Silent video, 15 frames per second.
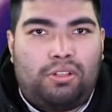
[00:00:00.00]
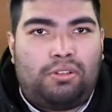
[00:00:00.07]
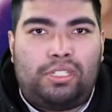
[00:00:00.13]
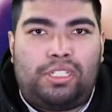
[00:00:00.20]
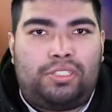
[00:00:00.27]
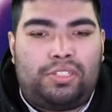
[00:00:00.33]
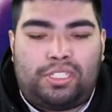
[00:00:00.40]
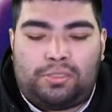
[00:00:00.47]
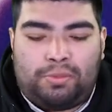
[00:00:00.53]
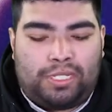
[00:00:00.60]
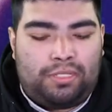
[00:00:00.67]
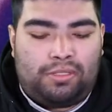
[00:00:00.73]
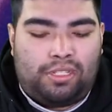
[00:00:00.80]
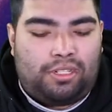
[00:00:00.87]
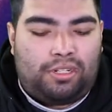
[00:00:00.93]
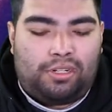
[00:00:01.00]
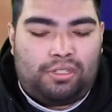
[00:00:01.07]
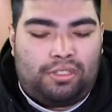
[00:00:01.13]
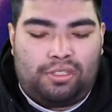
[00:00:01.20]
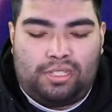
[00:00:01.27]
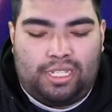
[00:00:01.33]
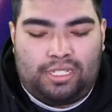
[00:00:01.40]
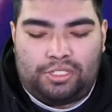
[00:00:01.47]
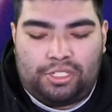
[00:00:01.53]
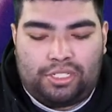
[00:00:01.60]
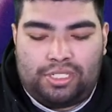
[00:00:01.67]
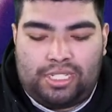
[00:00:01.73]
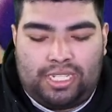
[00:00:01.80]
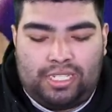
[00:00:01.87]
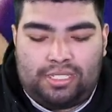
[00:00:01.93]
need to explain other than
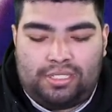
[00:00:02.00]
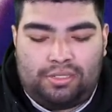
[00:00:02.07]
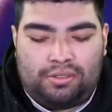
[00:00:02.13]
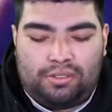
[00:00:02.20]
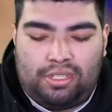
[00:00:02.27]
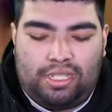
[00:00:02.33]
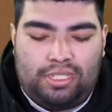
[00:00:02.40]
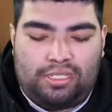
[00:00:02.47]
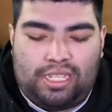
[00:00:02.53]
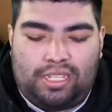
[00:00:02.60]
just he's